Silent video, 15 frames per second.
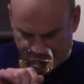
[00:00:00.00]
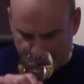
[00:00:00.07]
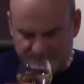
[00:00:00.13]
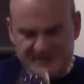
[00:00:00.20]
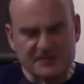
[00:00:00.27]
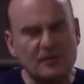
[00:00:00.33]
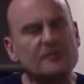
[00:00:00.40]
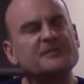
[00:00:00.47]

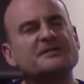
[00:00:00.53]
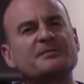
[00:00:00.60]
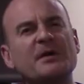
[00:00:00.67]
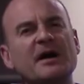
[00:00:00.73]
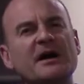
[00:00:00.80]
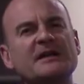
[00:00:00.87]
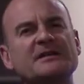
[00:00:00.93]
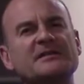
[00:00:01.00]
it's got
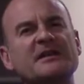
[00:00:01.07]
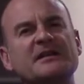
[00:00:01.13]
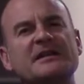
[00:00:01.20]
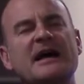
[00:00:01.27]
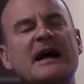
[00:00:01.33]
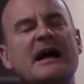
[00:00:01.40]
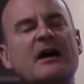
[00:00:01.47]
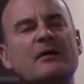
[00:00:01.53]
spice
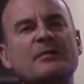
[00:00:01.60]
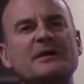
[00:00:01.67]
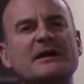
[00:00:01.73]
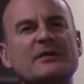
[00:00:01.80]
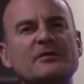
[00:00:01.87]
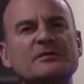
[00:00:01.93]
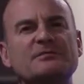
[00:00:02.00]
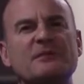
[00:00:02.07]
now, but it
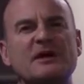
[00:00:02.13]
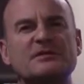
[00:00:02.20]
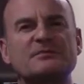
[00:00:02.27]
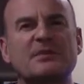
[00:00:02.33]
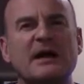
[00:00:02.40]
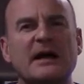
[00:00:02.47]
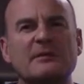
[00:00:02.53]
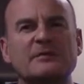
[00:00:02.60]
was
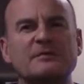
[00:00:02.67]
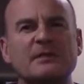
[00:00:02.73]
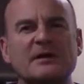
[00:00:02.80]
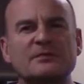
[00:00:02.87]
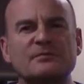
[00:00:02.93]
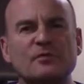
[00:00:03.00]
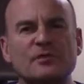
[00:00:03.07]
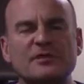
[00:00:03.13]
perhaps
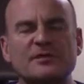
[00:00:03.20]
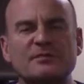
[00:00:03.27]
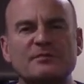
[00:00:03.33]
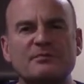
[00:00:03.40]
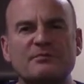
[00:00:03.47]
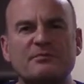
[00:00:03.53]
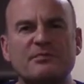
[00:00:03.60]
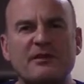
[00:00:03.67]
much more
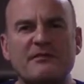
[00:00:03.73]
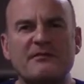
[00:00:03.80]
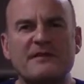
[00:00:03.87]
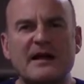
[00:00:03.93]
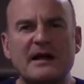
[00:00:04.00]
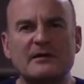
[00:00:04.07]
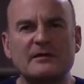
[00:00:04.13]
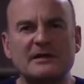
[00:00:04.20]

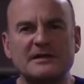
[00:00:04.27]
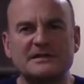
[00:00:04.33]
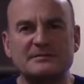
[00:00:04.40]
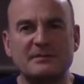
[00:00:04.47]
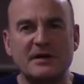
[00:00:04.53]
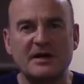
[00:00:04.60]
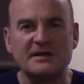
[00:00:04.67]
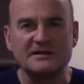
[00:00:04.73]
profoundly
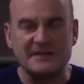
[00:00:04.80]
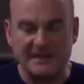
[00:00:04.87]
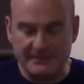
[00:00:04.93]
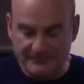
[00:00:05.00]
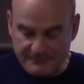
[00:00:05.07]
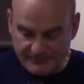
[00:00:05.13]
spicy